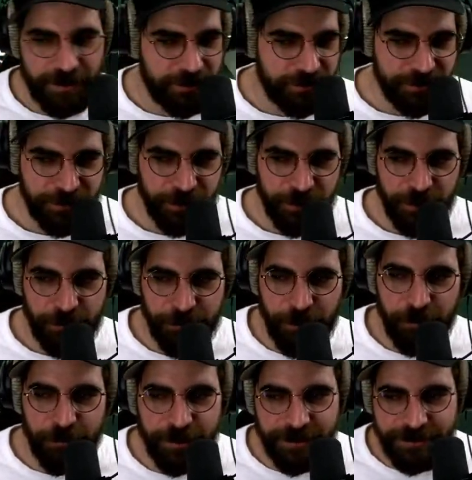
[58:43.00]
Sydney
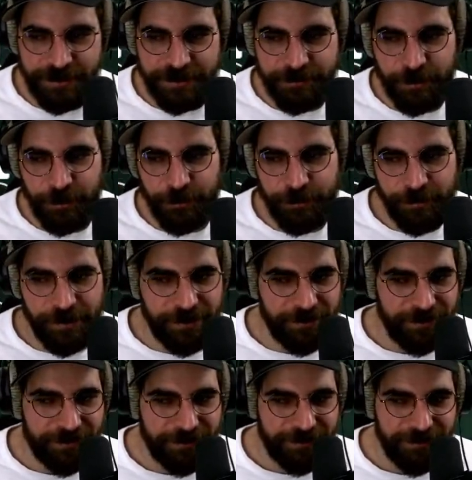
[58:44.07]
moment, says Bloop me.
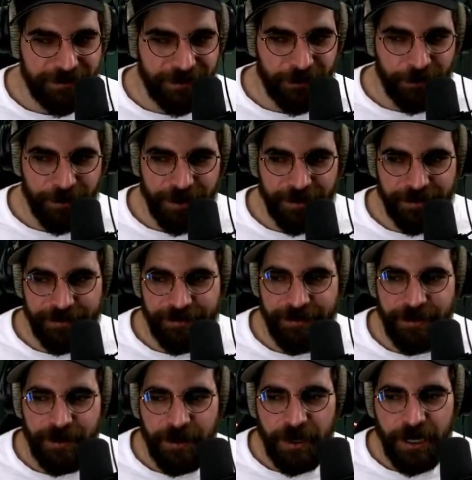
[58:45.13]
Oh yeah.
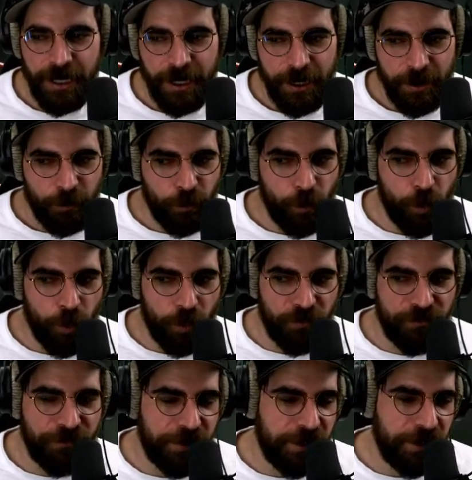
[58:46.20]

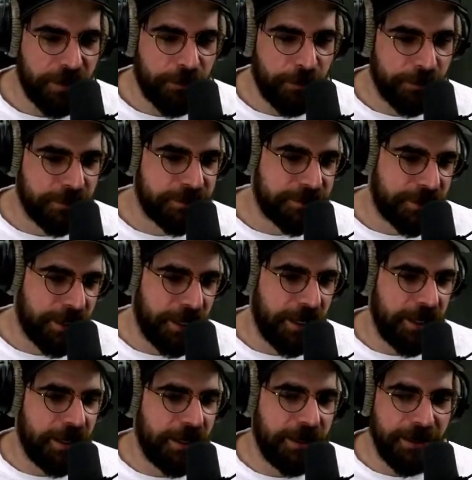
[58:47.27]
Wolf equals
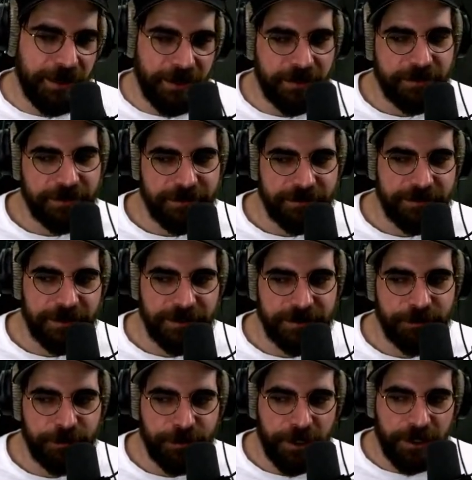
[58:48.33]
king, says
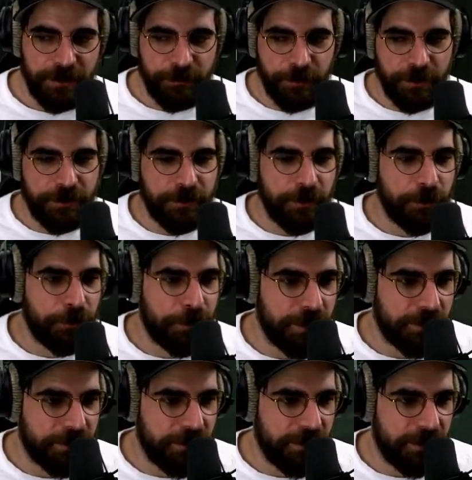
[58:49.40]
bread with no
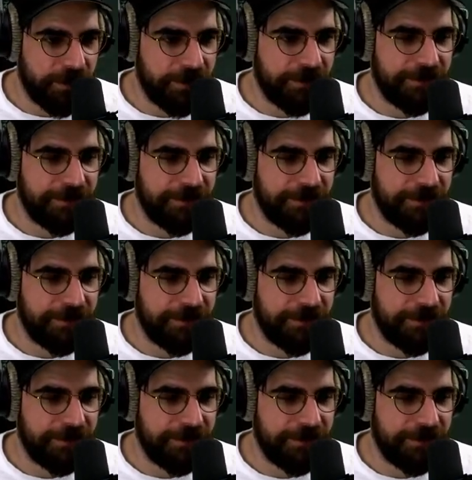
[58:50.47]
butter.